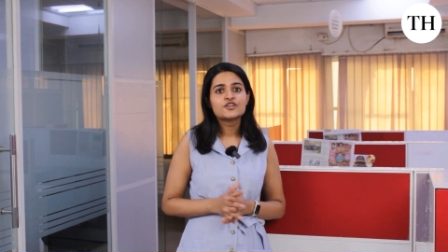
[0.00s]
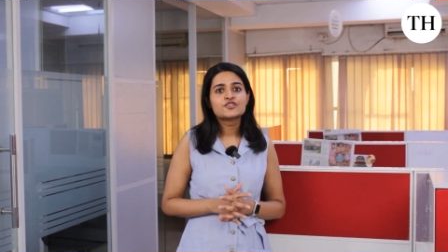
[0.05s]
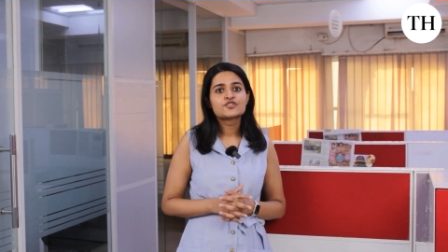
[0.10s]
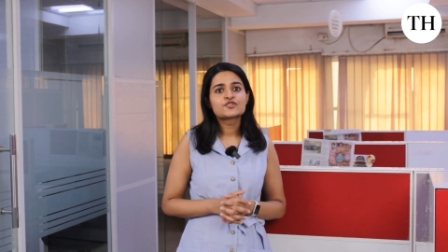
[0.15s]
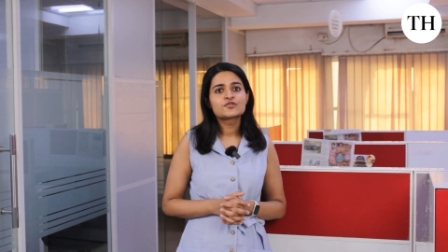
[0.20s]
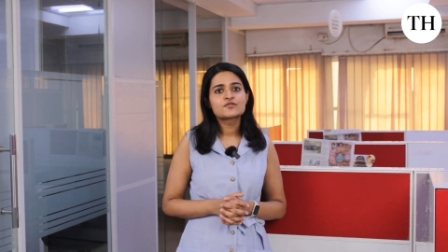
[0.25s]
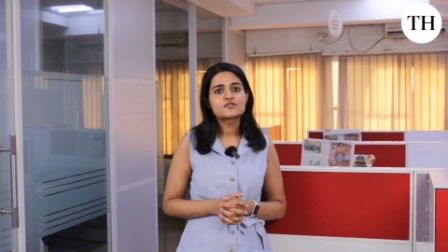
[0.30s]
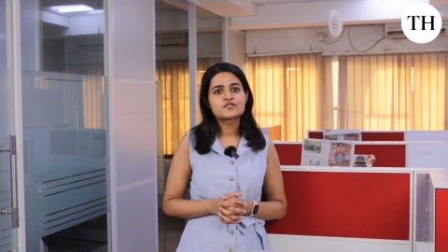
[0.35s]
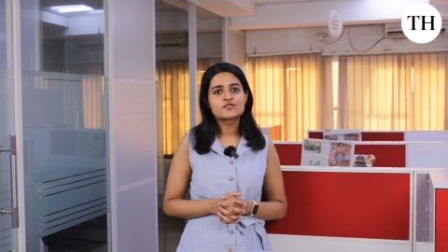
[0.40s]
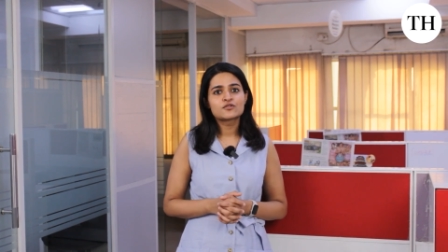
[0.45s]

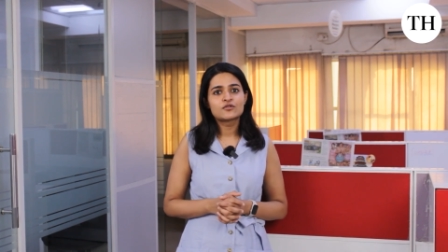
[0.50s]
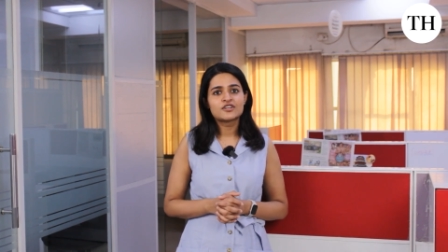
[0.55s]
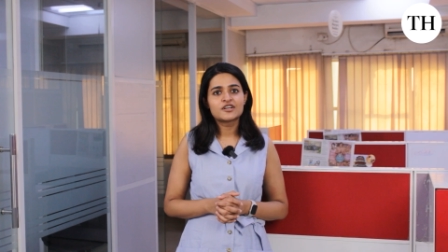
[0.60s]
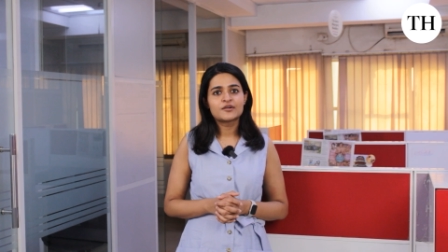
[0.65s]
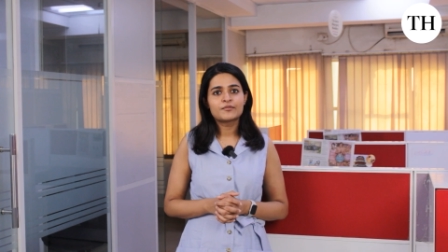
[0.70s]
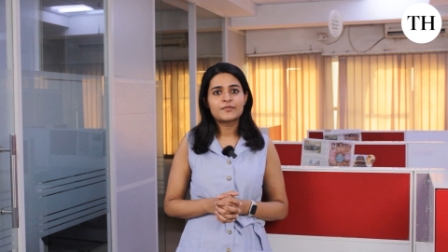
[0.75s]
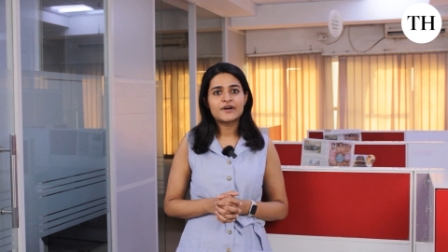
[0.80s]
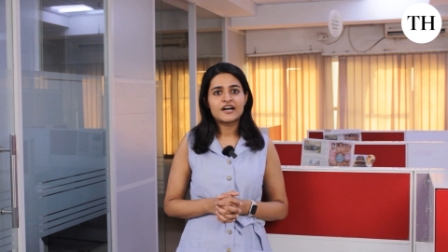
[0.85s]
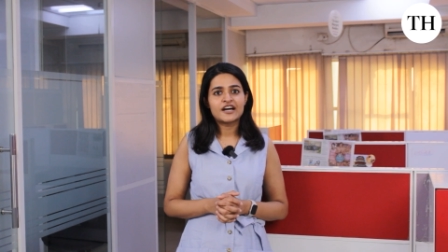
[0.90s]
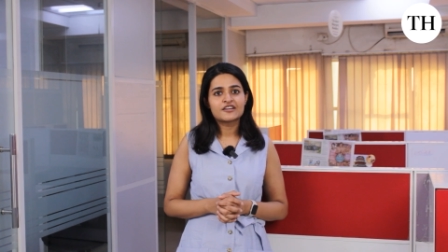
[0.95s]
through solar
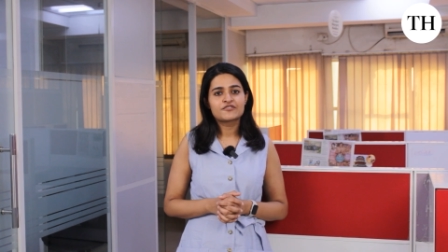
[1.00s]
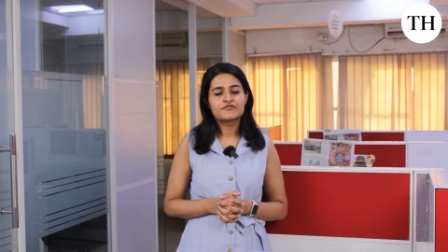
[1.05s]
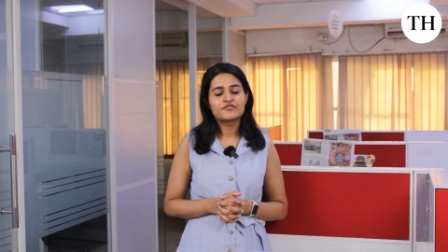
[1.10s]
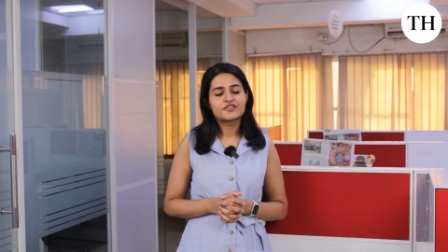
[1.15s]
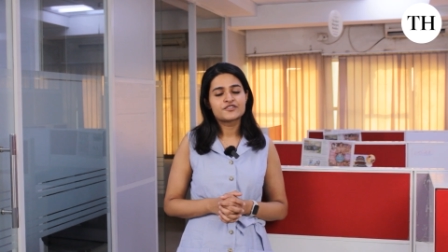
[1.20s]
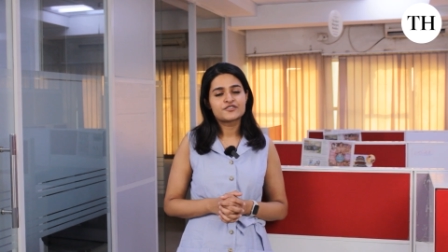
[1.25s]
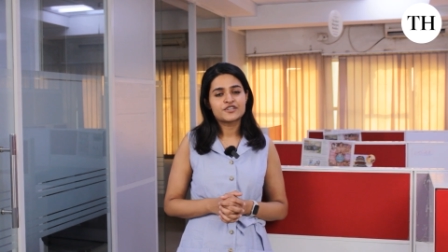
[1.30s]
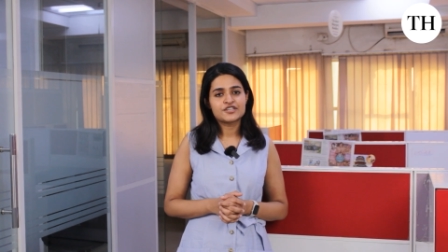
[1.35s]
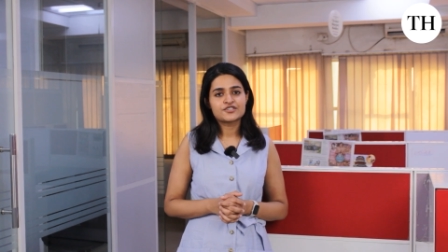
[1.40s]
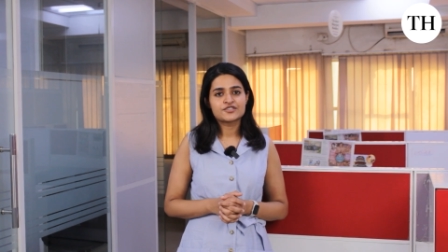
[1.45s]
part
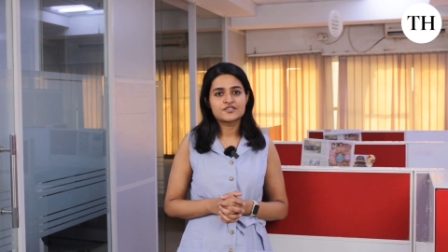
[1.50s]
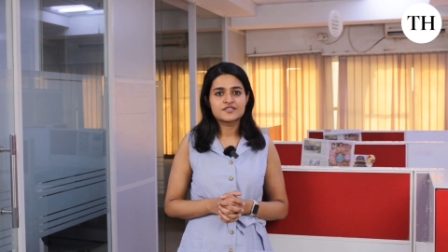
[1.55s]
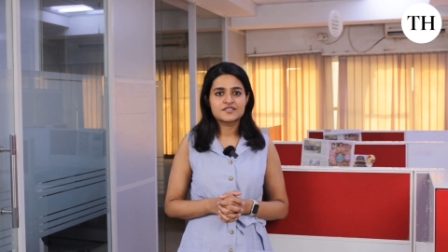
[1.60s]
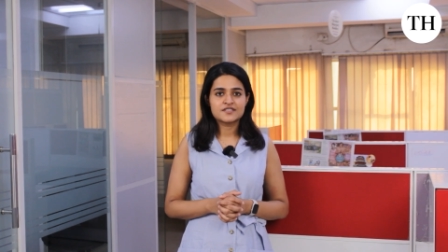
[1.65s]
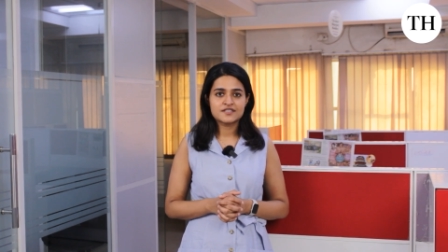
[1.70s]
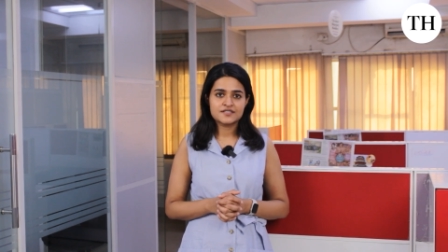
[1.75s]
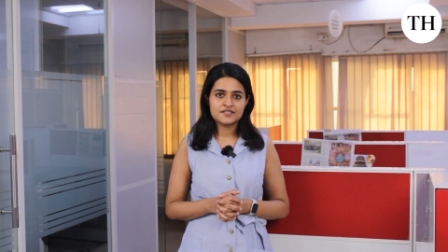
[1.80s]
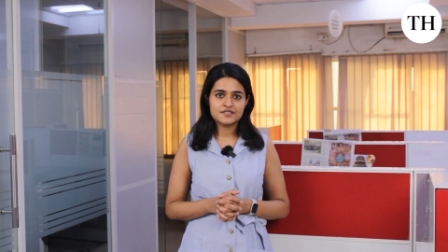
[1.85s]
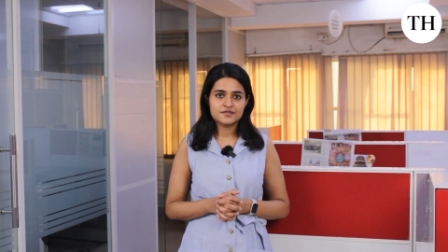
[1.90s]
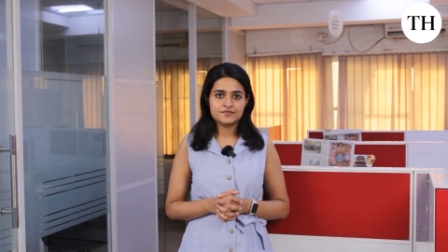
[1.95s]
filtration
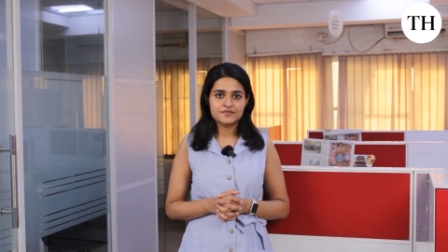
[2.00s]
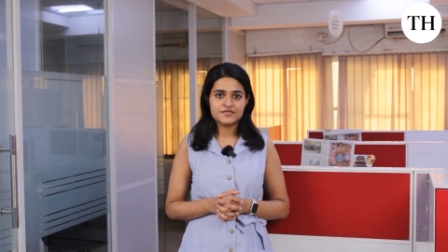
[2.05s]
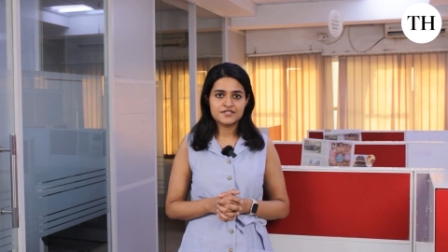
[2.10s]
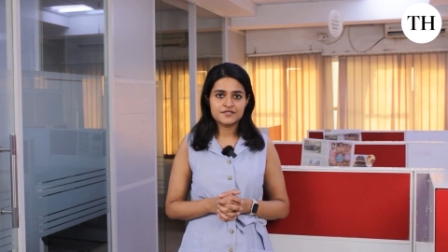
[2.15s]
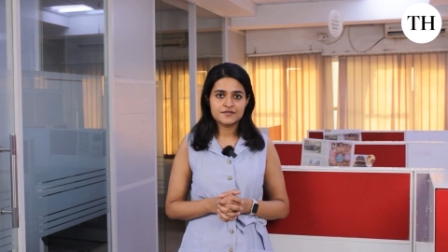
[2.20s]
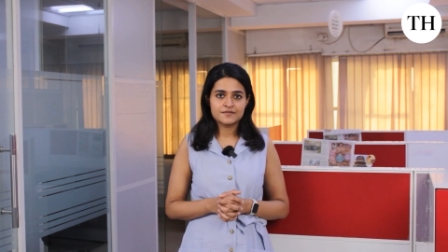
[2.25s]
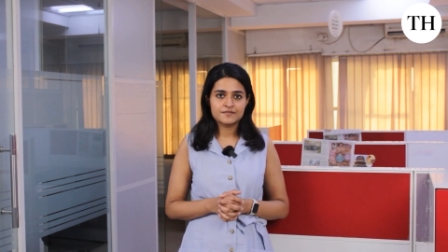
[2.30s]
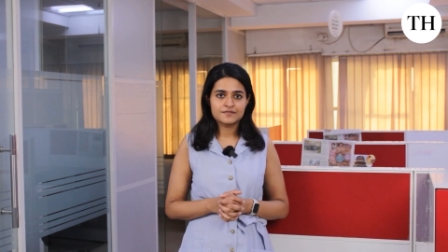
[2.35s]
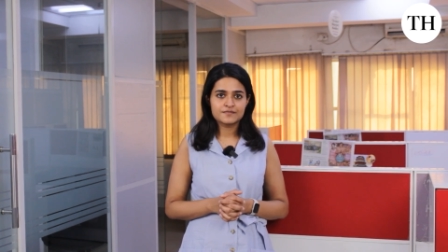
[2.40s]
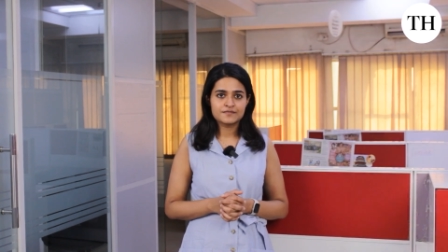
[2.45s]

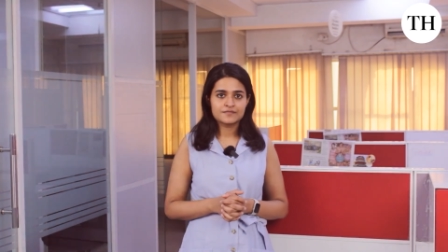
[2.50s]
systems.